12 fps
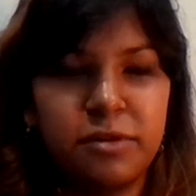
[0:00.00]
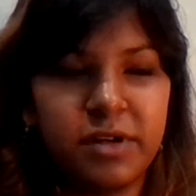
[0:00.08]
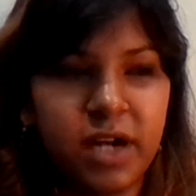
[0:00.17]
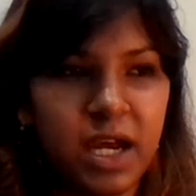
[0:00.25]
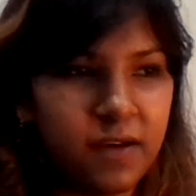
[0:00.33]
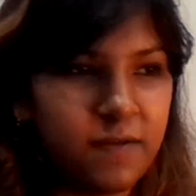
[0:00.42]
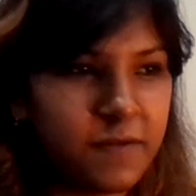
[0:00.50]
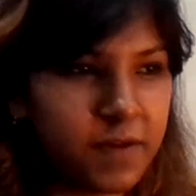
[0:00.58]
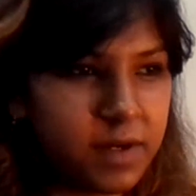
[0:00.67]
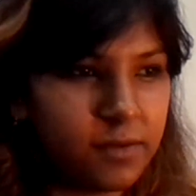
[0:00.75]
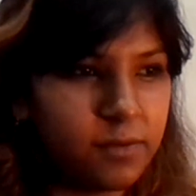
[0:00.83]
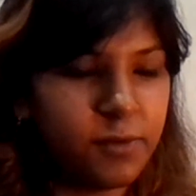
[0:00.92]
drive
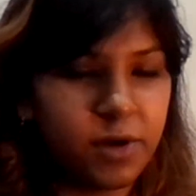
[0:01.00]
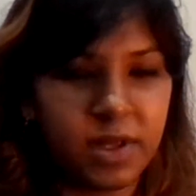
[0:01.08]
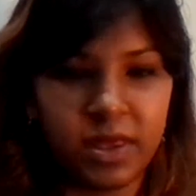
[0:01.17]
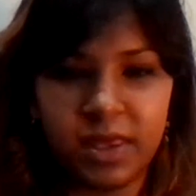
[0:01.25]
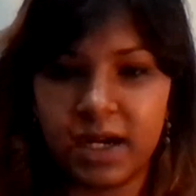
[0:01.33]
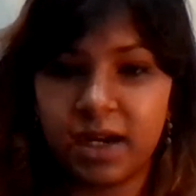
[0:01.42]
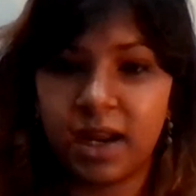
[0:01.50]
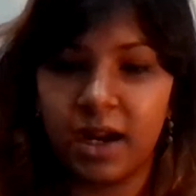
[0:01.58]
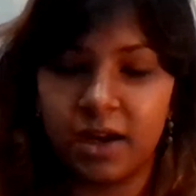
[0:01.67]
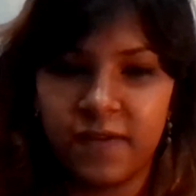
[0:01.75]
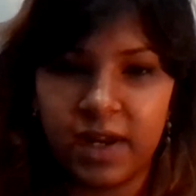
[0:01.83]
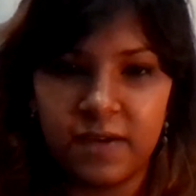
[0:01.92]
to put in that
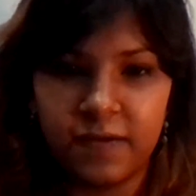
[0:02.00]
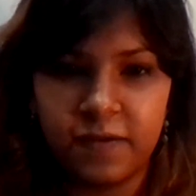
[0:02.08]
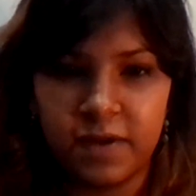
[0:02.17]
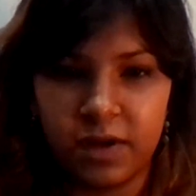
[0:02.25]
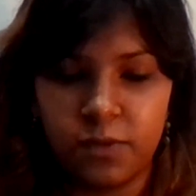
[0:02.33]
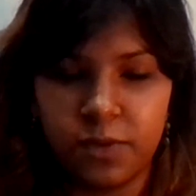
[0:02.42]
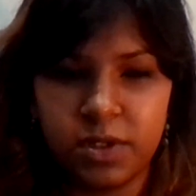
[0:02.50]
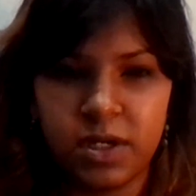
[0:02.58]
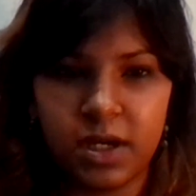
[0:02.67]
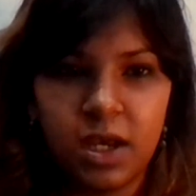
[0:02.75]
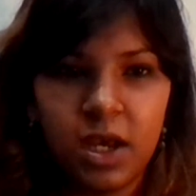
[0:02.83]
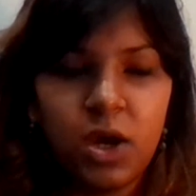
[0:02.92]
kind of life in your
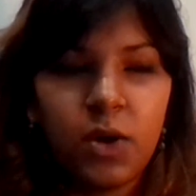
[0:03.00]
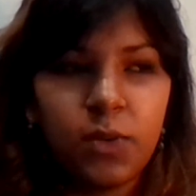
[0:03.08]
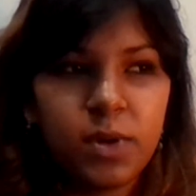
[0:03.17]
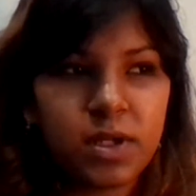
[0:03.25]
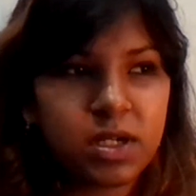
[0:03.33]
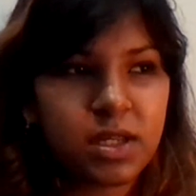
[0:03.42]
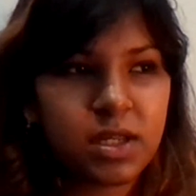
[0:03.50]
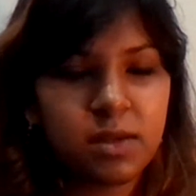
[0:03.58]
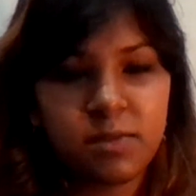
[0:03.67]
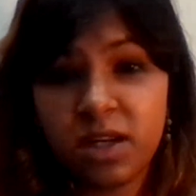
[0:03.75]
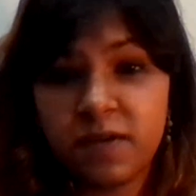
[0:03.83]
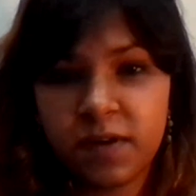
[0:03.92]
work, which
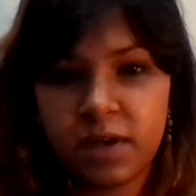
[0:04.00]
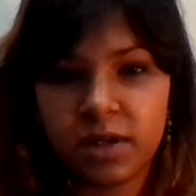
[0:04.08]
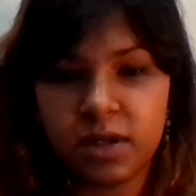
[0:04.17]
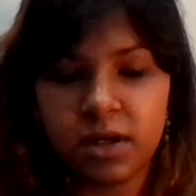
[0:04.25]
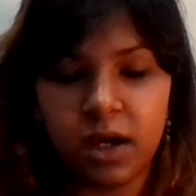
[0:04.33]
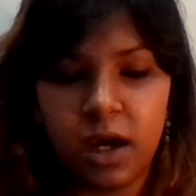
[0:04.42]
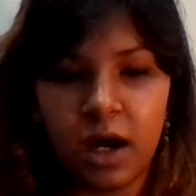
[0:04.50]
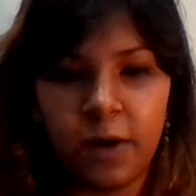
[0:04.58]
can be difficult.